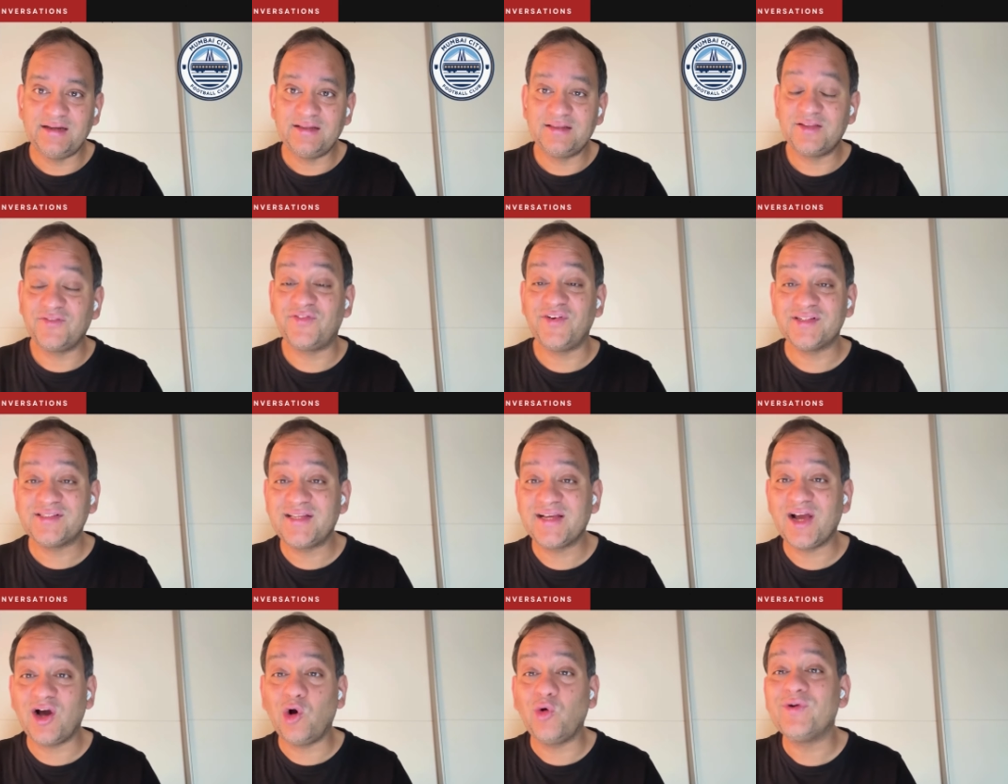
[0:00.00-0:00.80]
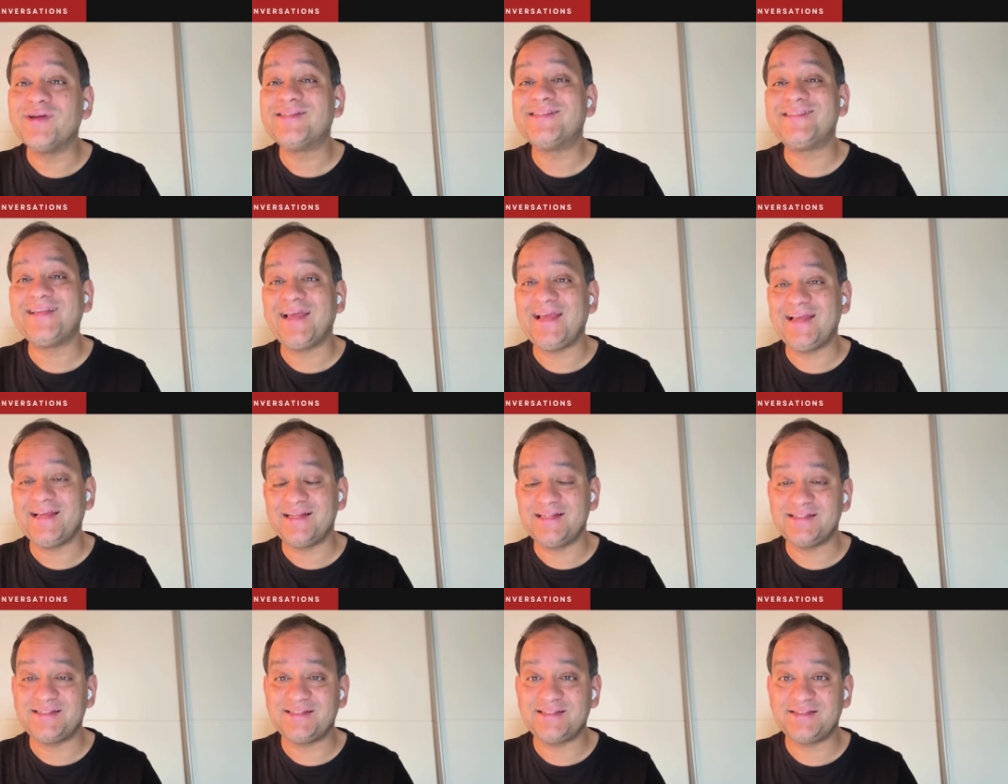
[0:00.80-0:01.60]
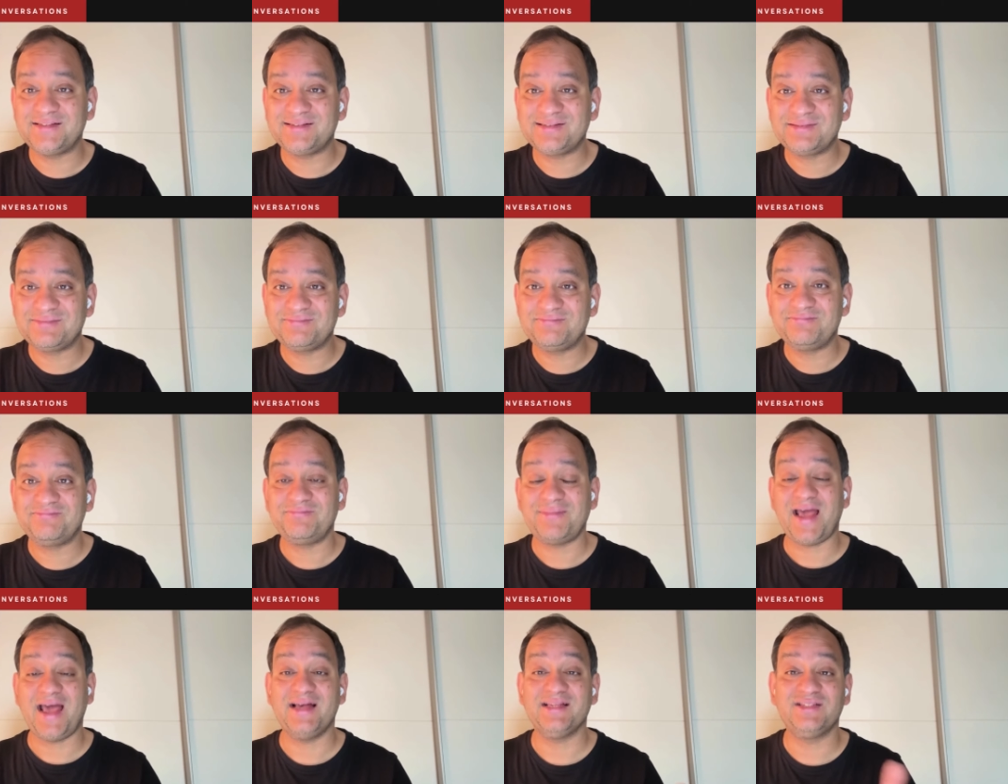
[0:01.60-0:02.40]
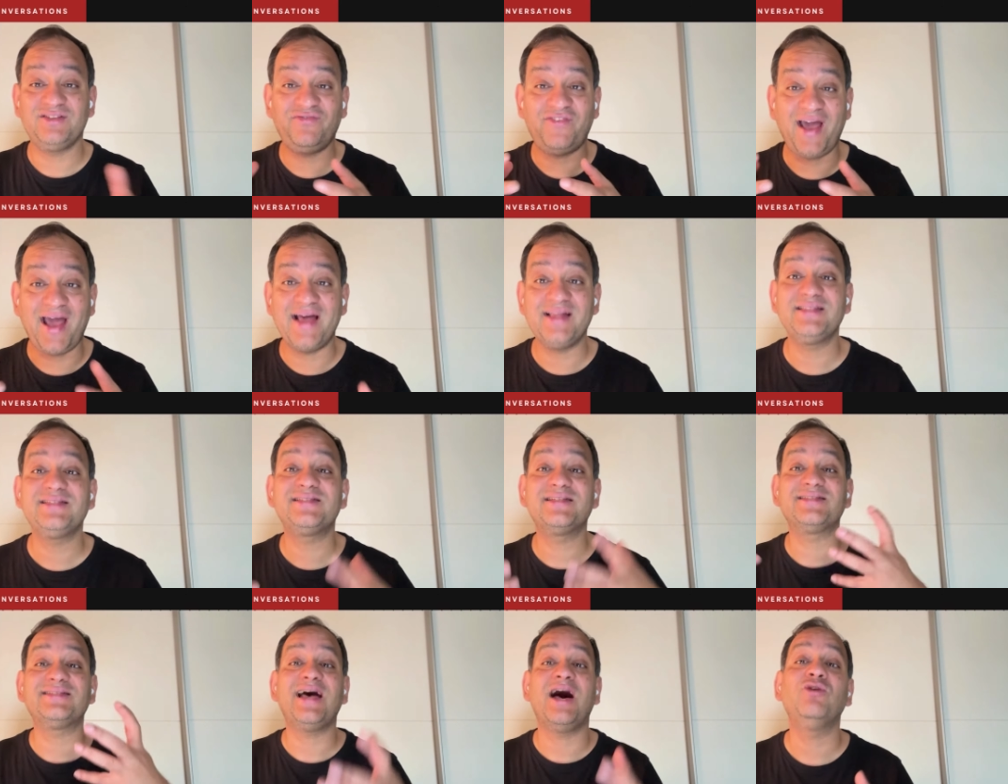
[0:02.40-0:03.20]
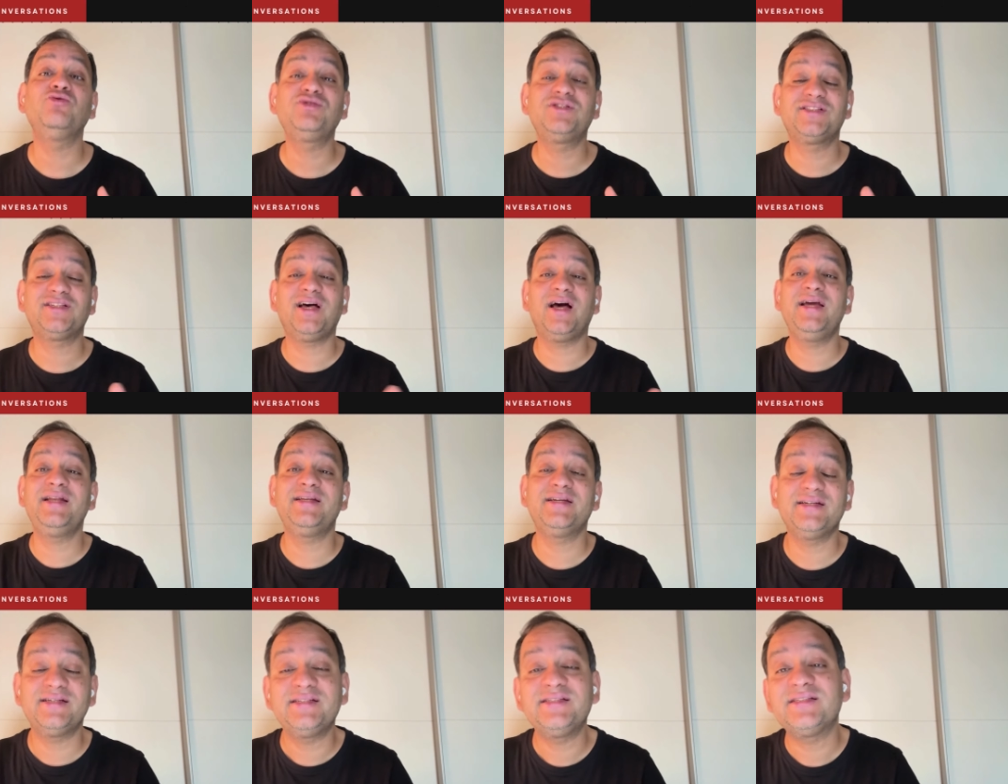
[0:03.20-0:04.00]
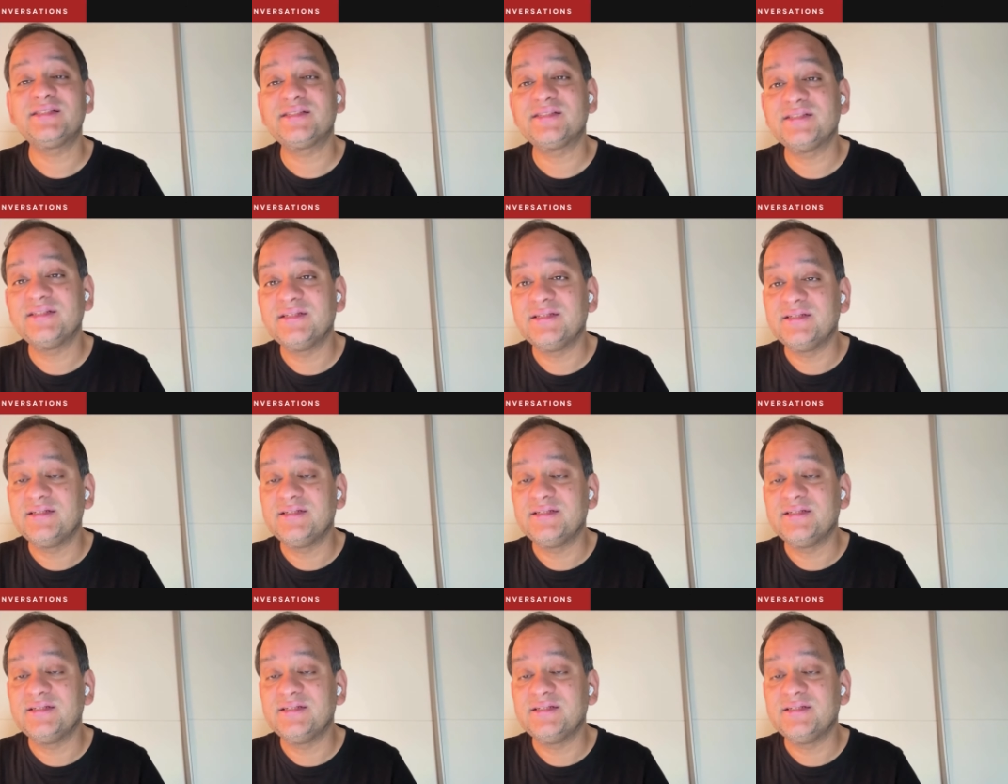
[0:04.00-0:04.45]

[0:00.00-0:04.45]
The first thing I always say is, as fans, as outsiders,